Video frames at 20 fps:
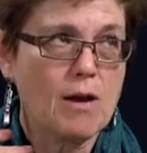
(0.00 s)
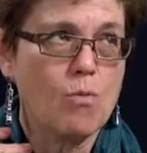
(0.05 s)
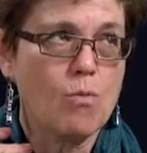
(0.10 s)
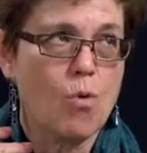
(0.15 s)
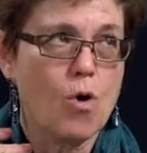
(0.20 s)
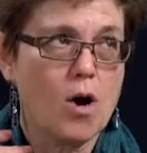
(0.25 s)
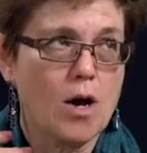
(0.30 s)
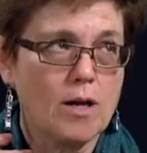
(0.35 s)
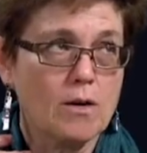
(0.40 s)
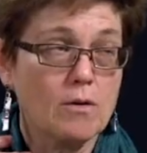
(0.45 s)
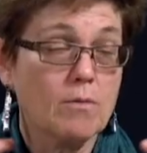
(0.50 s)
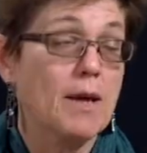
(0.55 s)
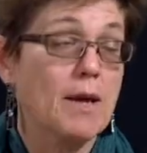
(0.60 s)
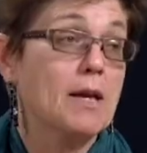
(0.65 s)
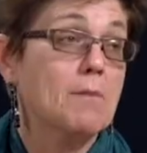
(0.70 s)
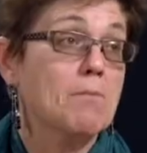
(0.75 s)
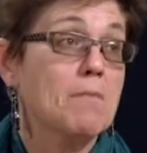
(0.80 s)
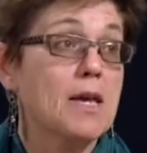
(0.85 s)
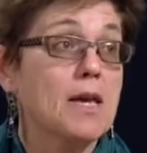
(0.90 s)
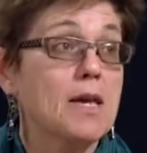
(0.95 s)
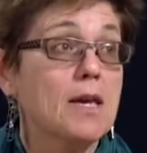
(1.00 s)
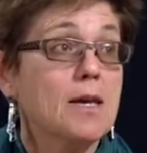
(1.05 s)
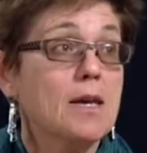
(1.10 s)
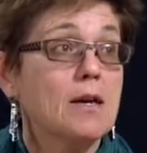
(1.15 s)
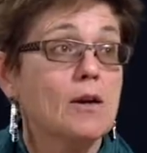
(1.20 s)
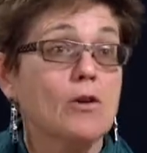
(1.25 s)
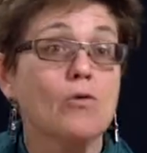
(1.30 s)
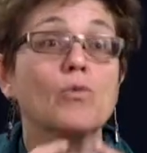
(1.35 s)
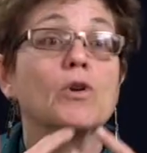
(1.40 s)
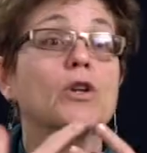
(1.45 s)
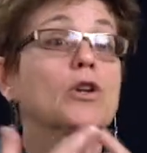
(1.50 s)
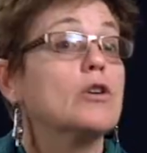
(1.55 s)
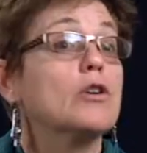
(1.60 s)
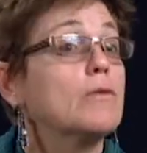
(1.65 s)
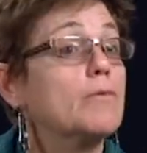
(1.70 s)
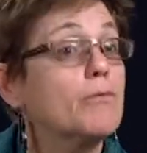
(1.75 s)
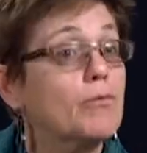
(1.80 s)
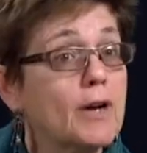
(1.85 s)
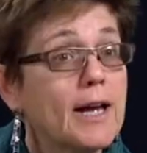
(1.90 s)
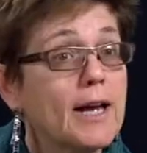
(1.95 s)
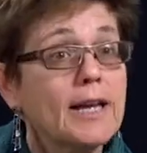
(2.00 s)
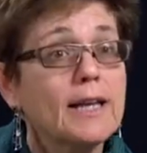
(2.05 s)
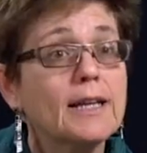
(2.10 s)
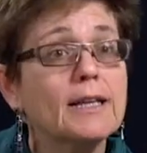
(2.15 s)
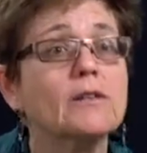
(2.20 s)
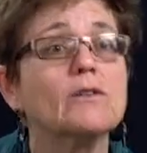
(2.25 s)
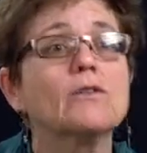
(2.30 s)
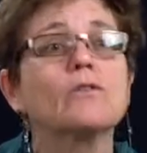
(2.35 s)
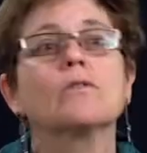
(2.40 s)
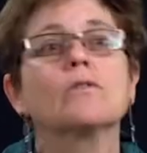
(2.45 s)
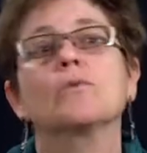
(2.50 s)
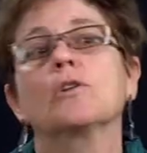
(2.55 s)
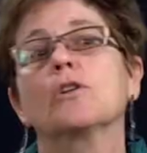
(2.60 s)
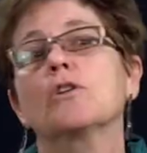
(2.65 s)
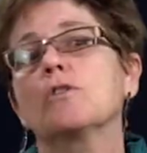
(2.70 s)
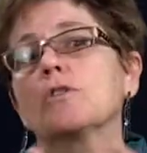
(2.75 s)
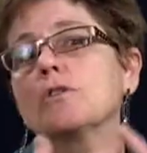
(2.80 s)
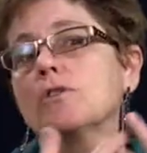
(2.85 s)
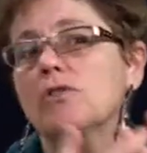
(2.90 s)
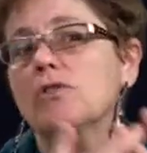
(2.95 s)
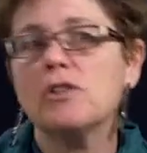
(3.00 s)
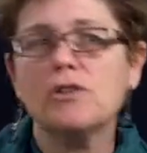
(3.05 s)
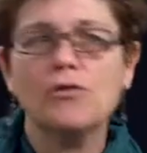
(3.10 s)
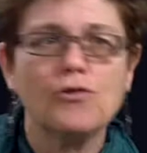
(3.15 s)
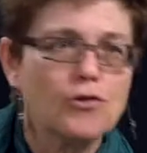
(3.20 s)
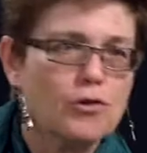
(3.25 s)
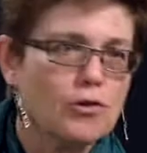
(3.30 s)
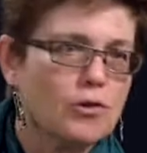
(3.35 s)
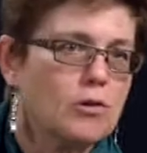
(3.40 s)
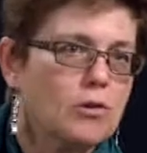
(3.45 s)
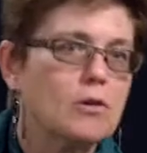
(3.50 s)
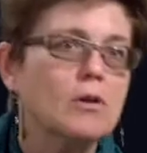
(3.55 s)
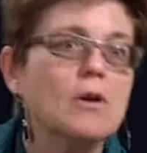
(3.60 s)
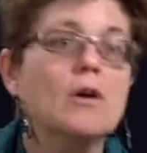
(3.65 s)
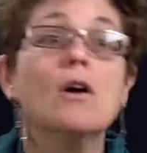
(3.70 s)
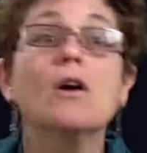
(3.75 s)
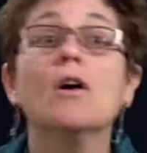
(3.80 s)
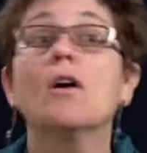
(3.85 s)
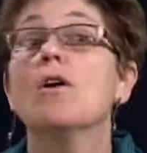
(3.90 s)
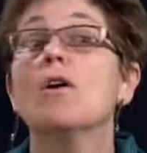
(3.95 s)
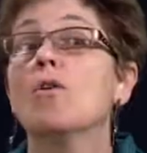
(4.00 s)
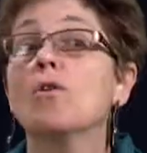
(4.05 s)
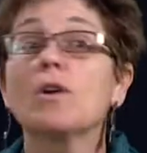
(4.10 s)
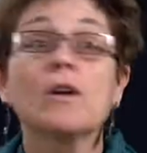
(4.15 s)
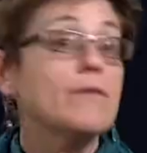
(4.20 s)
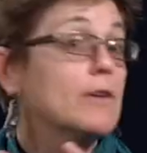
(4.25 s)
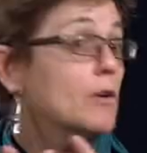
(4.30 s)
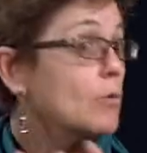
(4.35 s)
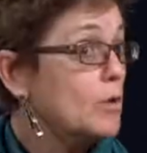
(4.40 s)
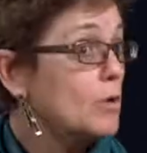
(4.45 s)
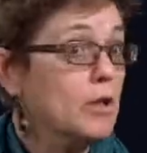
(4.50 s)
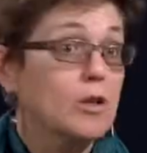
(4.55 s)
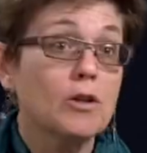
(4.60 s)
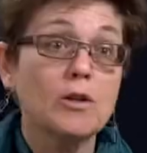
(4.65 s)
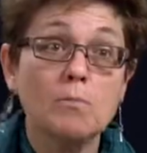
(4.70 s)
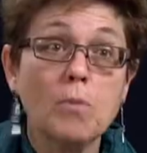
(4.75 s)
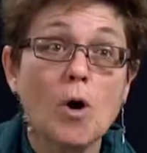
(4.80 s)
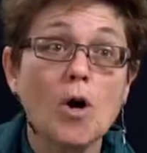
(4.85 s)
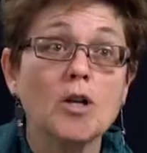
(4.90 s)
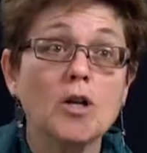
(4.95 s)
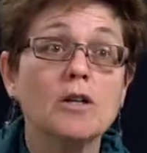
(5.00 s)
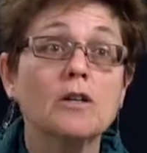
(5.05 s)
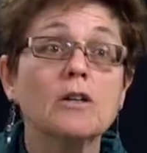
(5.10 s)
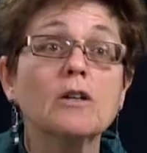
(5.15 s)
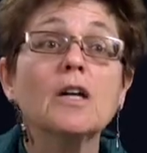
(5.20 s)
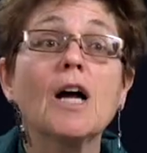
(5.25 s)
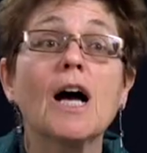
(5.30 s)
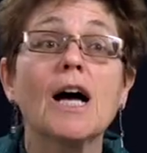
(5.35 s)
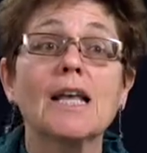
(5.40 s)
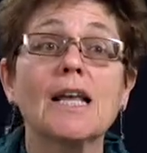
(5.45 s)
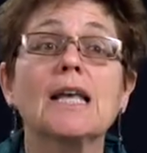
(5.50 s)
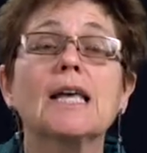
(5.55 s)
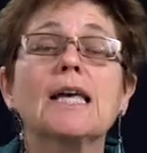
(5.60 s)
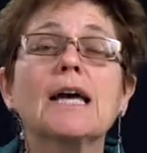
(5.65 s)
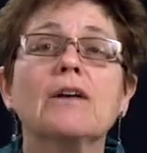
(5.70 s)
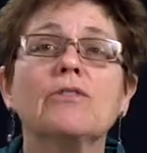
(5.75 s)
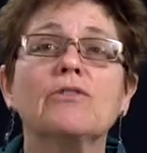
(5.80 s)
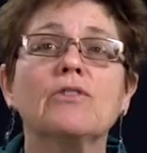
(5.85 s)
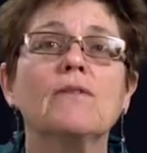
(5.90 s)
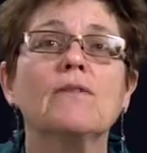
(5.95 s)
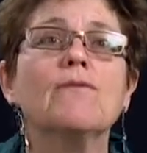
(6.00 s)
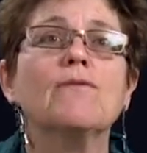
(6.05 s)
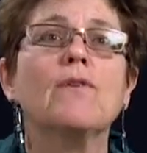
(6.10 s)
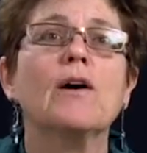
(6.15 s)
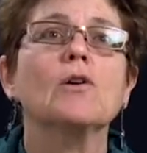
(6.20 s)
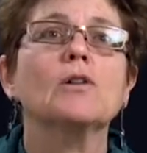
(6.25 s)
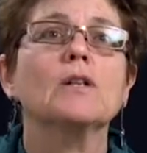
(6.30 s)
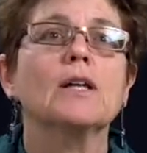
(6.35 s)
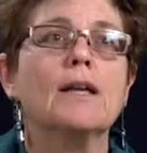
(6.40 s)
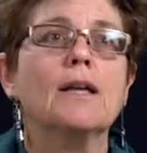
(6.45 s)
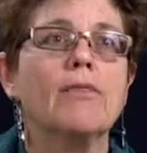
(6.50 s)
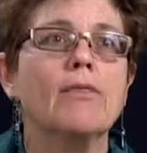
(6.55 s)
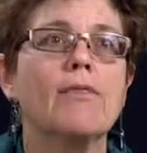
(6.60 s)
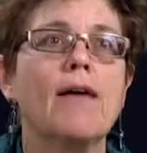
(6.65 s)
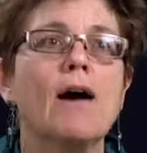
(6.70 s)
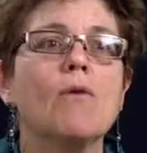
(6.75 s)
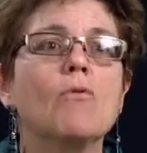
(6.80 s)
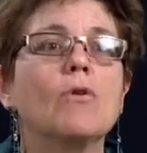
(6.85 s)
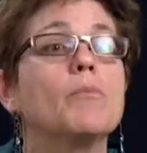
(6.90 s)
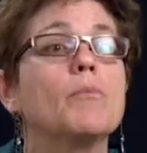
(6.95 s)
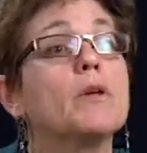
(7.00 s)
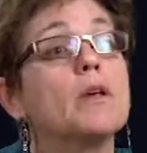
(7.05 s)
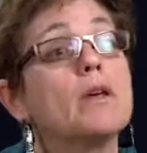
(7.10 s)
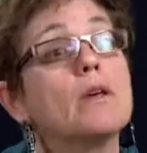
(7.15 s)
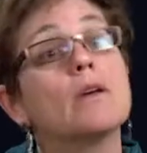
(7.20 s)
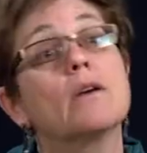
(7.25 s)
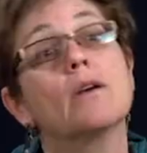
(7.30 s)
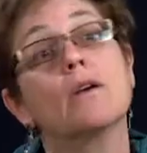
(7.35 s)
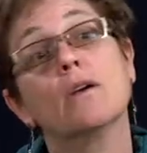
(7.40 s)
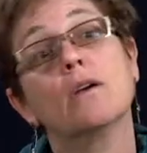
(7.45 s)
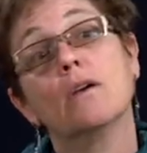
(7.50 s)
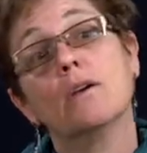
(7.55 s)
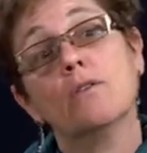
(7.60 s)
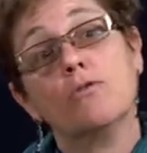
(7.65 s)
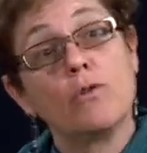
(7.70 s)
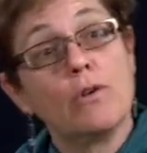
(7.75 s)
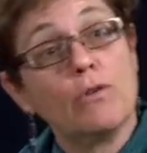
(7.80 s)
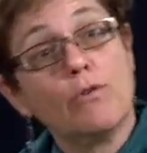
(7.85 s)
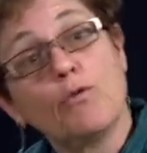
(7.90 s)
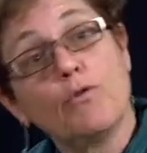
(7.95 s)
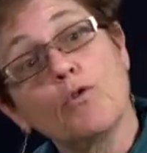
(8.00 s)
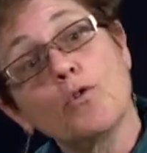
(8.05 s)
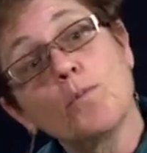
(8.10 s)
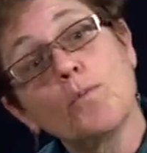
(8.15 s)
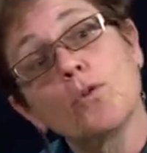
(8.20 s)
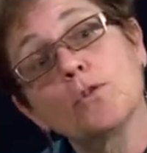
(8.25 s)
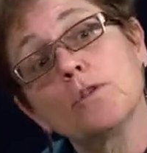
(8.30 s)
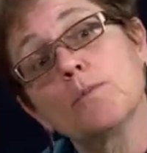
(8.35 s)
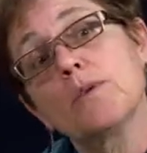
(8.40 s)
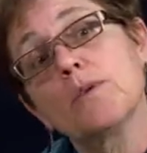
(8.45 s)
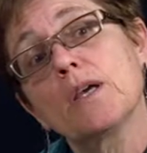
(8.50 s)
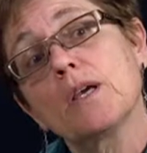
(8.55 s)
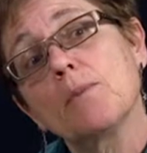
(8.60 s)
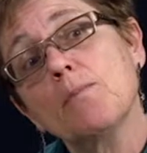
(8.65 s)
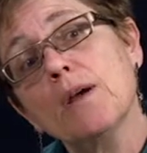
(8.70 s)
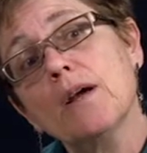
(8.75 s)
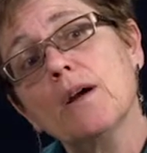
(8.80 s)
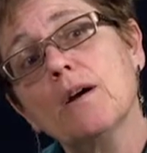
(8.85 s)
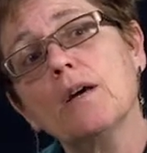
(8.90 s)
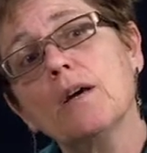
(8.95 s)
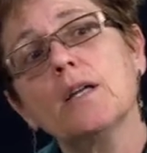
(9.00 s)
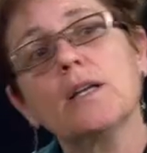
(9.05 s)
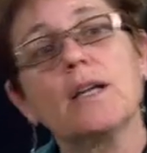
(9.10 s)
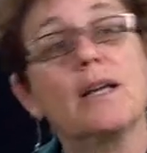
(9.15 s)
one or make me a really good friend or a really good teacher or even a really good partner, I guess I felt like that would be transferable to being a parent.